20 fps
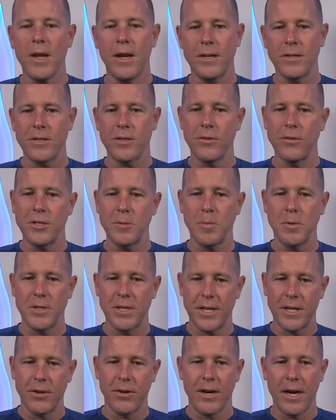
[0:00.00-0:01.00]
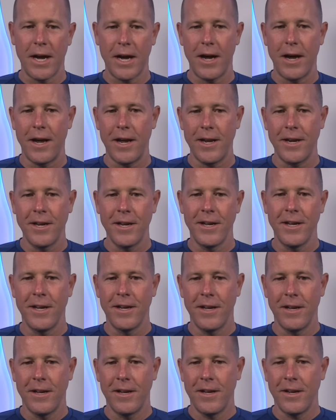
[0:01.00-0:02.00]
And so this particular guy
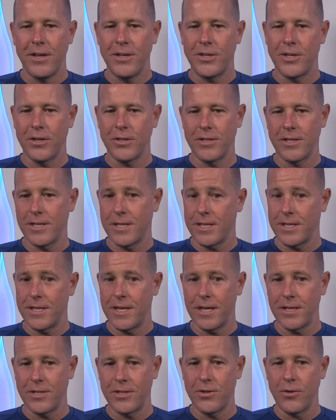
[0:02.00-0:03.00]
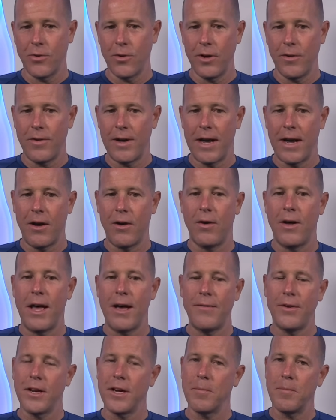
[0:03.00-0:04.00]
he shares a success story of how
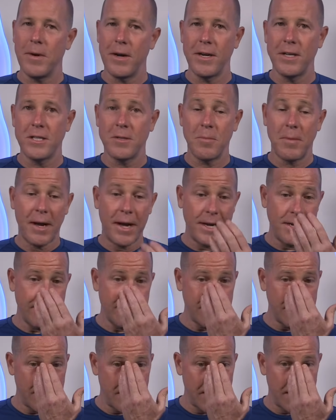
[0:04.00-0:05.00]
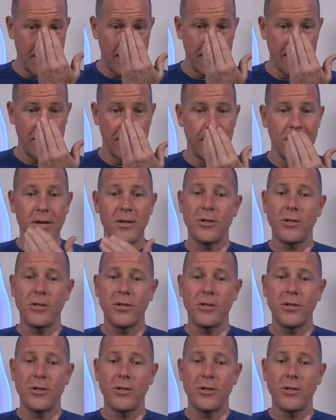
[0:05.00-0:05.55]
having an abundance mindset,